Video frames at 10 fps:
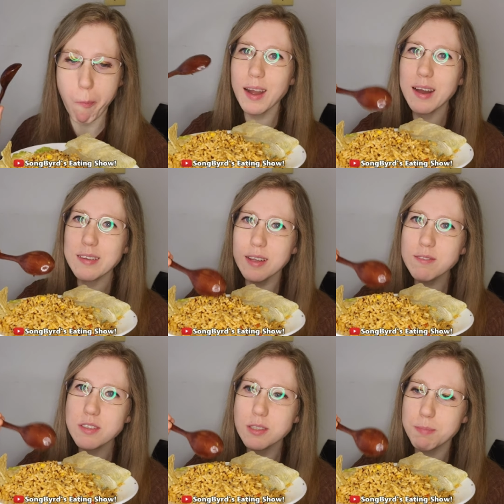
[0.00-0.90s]
I love
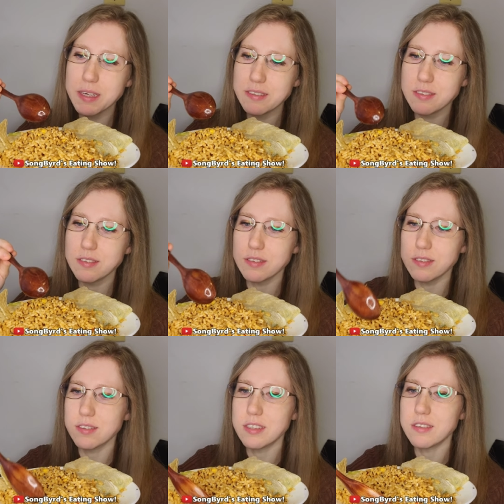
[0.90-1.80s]
the spices and
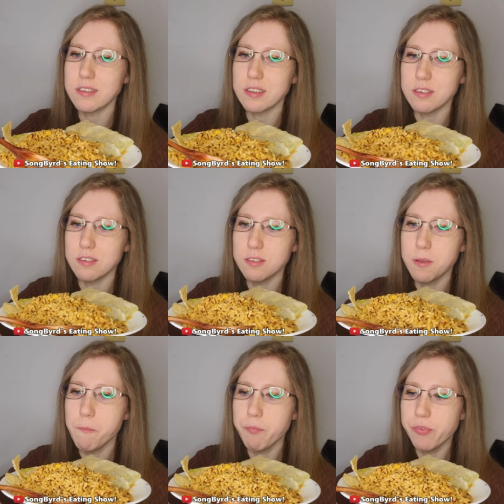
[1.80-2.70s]
seasonings
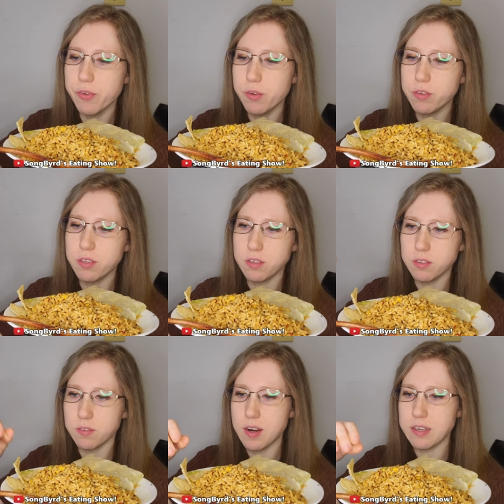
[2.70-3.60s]
used in
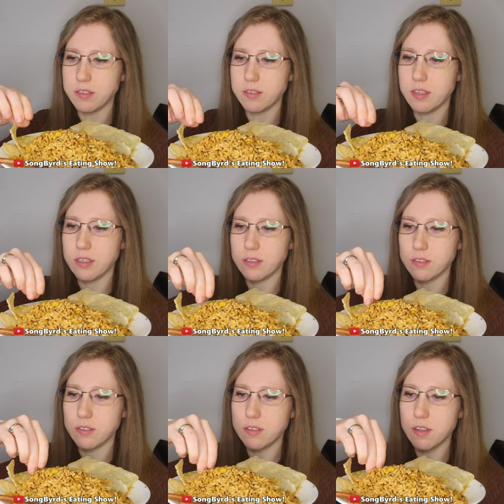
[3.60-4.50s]
this rice. Like, it's
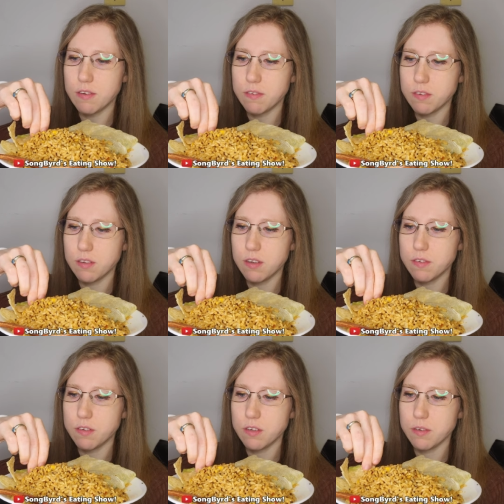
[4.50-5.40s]
definitely,
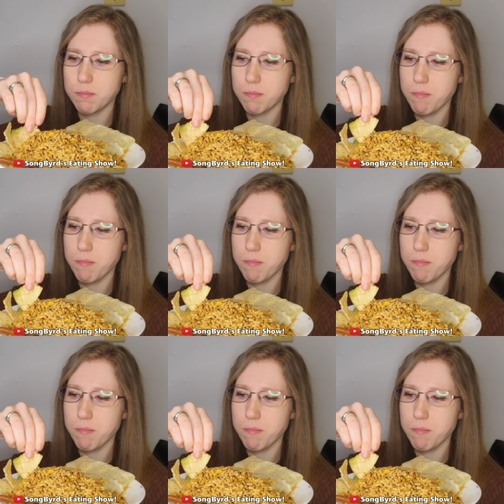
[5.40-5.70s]
definitely good.